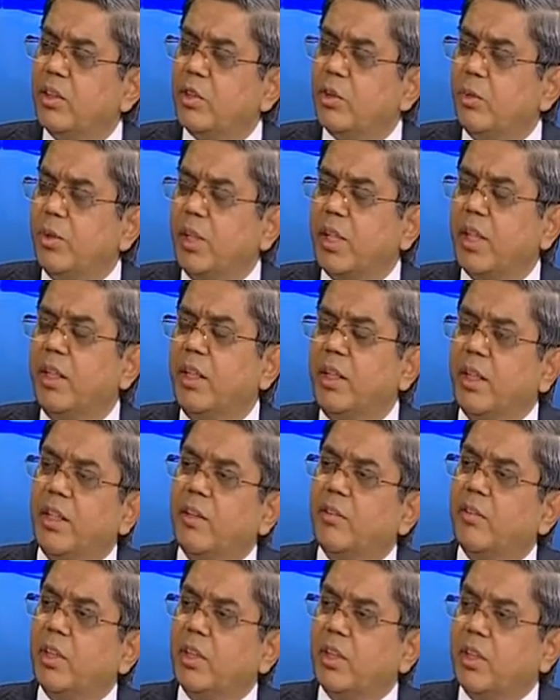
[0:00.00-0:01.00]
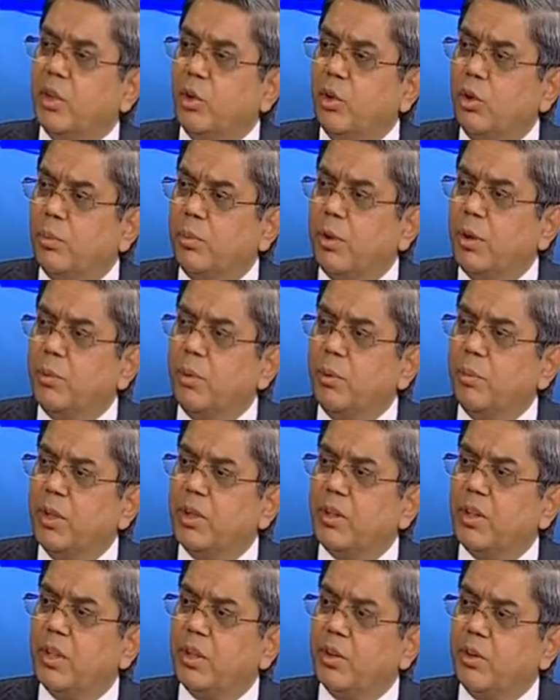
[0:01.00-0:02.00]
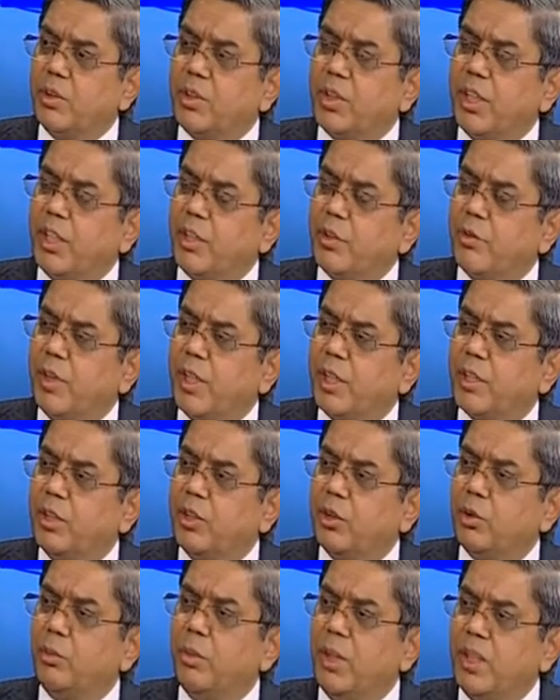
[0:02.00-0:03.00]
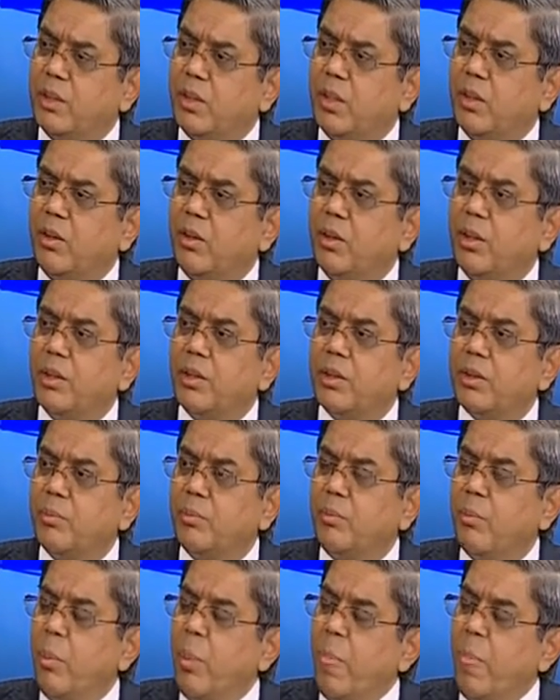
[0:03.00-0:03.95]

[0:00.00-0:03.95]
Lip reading: so we can deliver the good performance and good satisfaction to my shareholders.